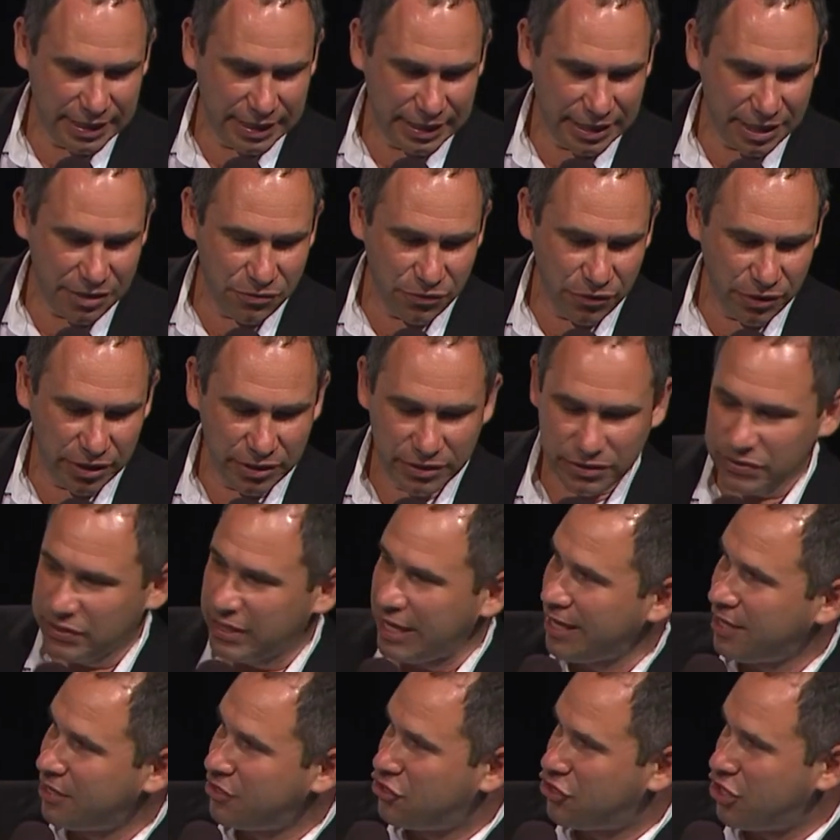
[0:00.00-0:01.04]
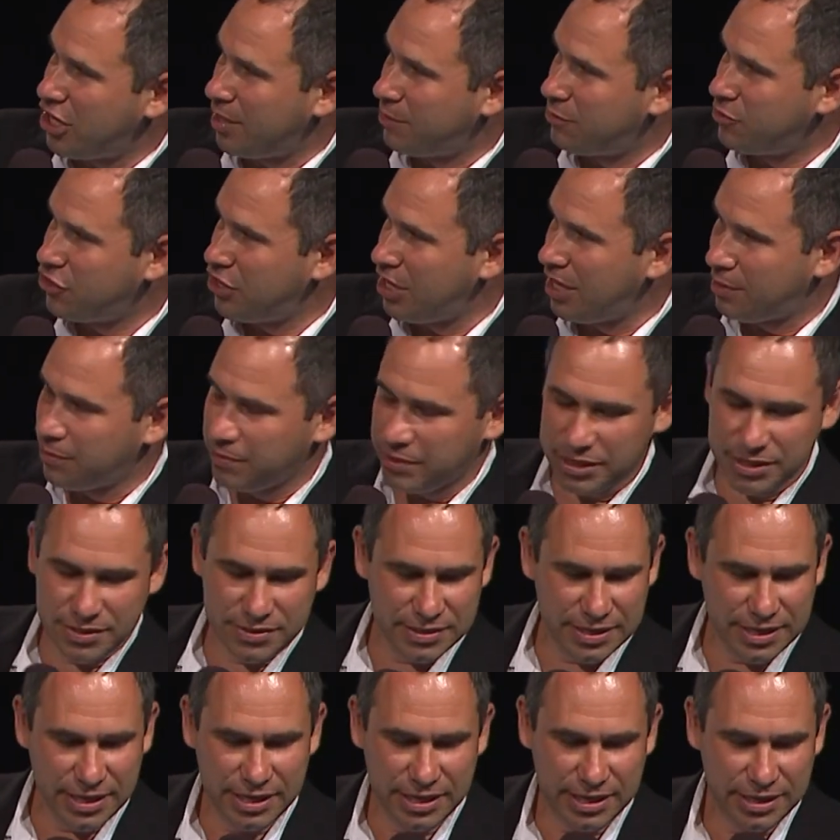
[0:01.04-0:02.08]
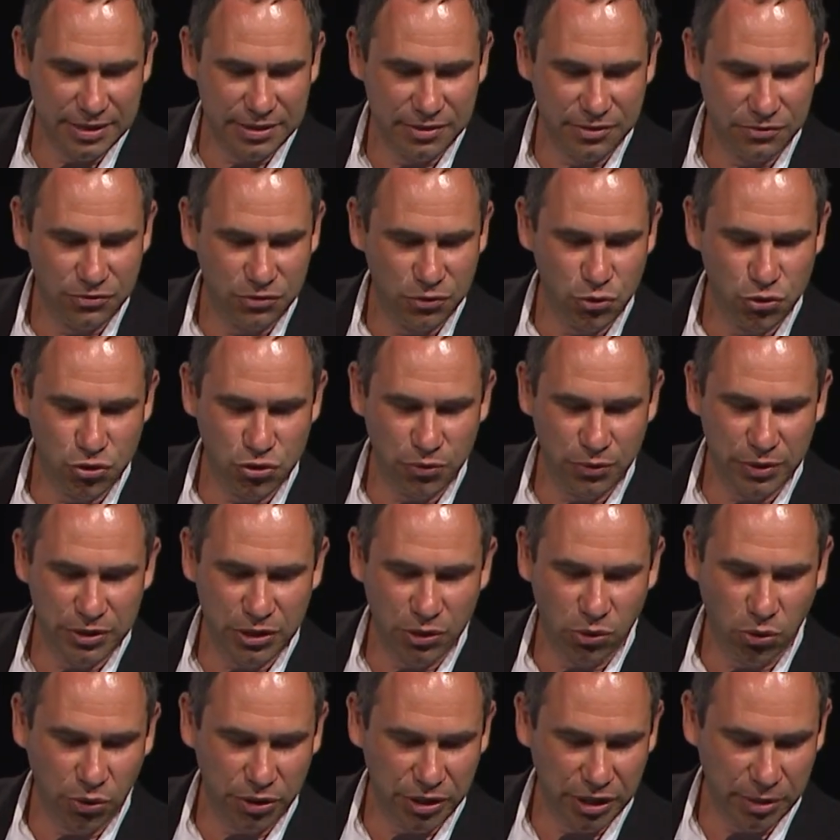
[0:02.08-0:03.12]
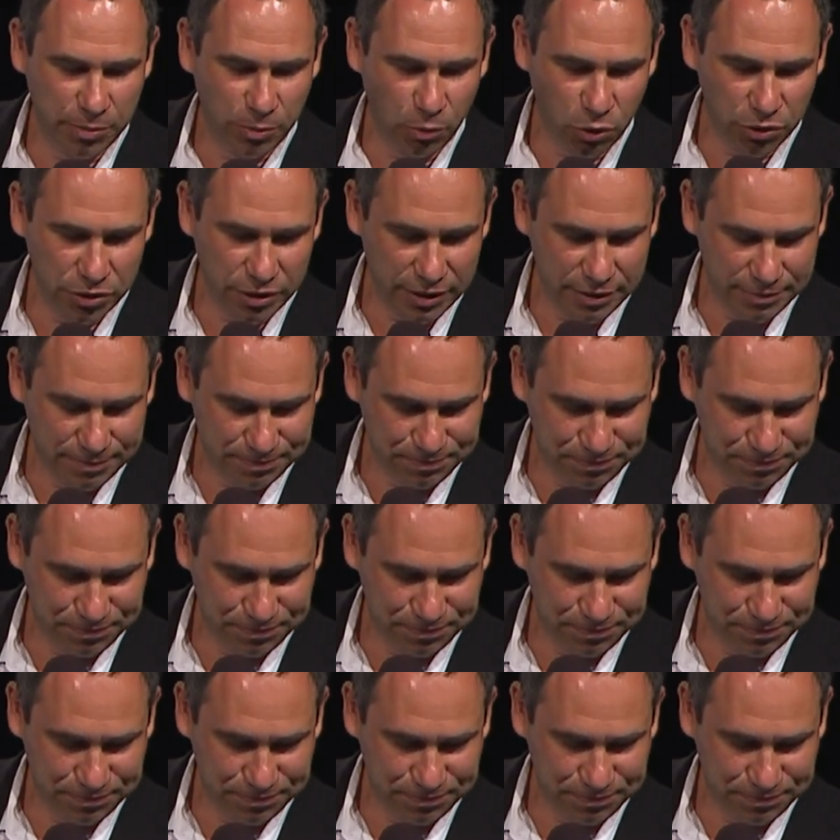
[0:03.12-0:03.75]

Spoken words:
If we take GEM is a future video coding model.